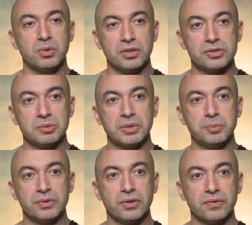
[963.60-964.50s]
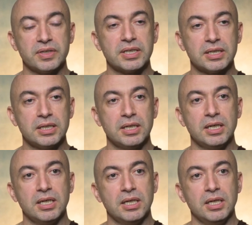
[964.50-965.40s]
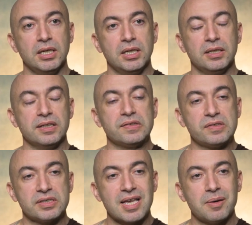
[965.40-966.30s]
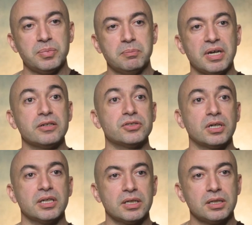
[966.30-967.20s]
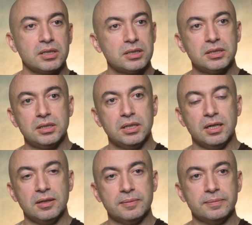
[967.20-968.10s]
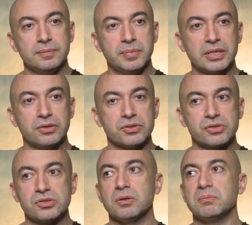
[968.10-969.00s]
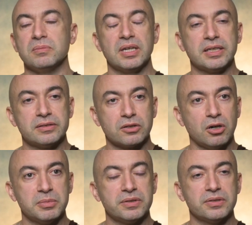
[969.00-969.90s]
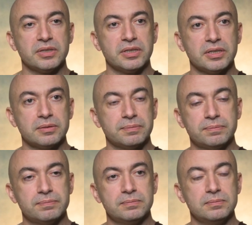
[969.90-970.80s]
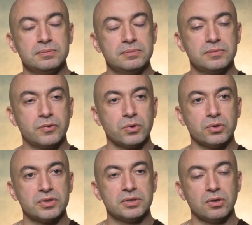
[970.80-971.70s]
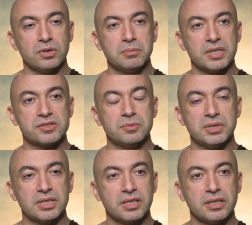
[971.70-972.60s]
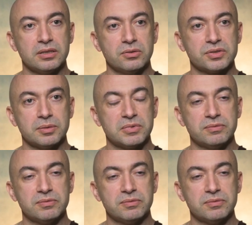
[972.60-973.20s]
point, so people don't think these things happen magically because some later commentary there thought, oh, he must have been a kid or something.